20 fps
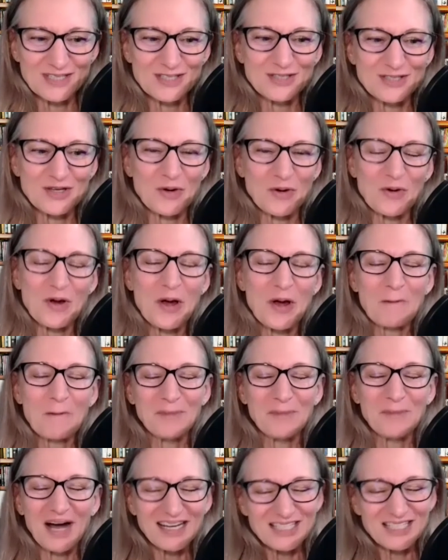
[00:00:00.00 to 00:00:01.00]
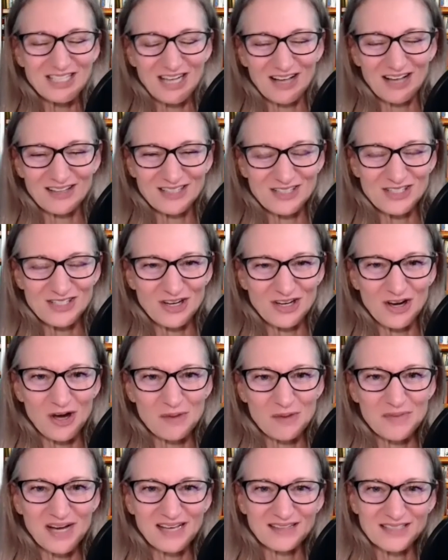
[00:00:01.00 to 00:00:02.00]
So my challenge to all
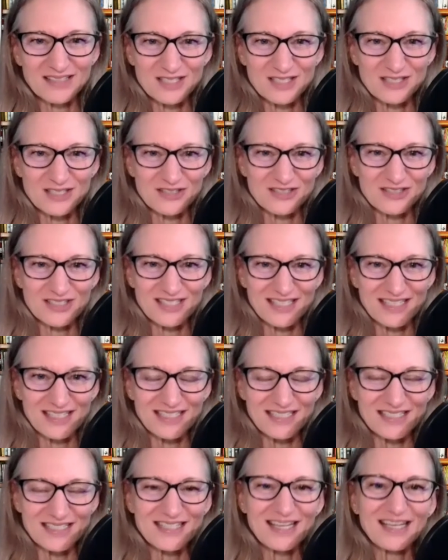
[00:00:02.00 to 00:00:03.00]
my listeners is